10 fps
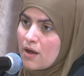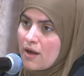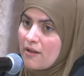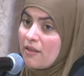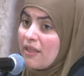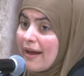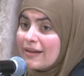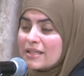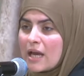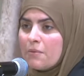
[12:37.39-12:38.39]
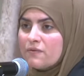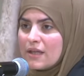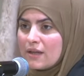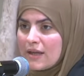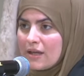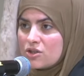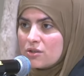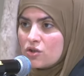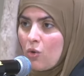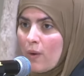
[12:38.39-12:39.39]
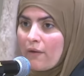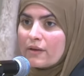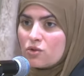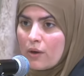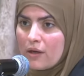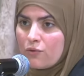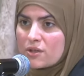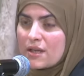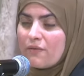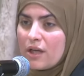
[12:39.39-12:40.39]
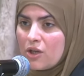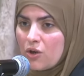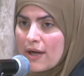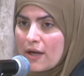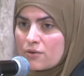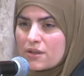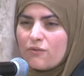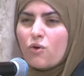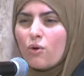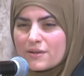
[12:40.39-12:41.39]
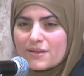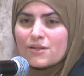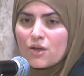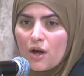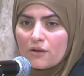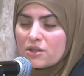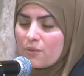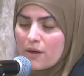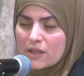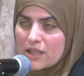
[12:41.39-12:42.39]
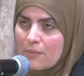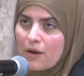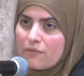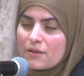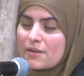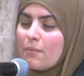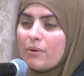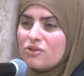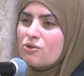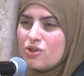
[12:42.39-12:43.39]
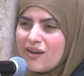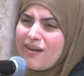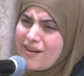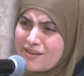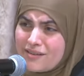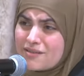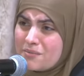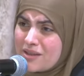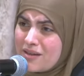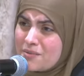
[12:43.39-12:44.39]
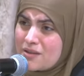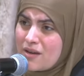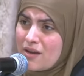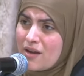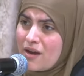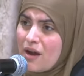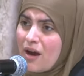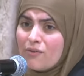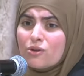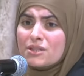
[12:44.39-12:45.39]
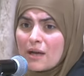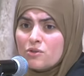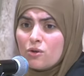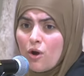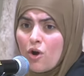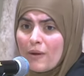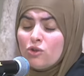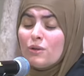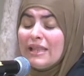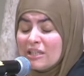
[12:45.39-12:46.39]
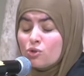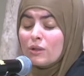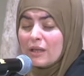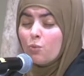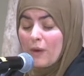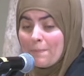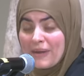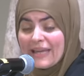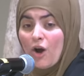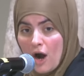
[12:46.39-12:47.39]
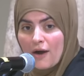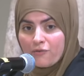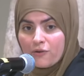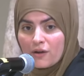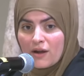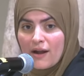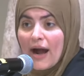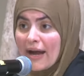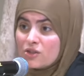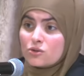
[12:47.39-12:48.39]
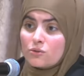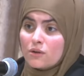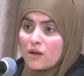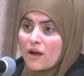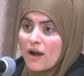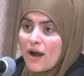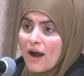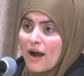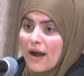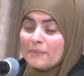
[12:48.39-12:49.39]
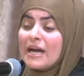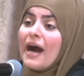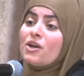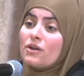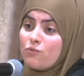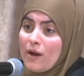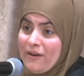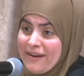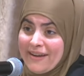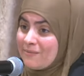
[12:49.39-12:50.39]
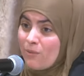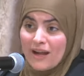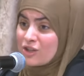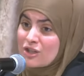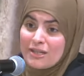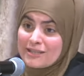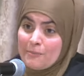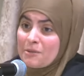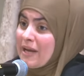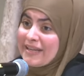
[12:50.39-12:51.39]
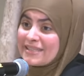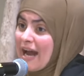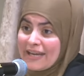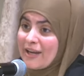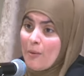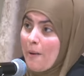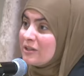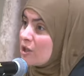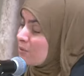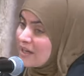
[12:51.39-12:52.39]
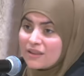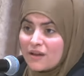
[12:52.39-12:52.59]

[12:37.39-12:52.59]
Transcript: That type of dedication to wear it twenty-four seven in your house, of course it's an honor to wear hijab, obviously, but don't you get hot in it sometimes? Aren't there times you go home and you literally rip it off? I do. I'm tired of wearing it. I just need some space. I need a moment to breathe.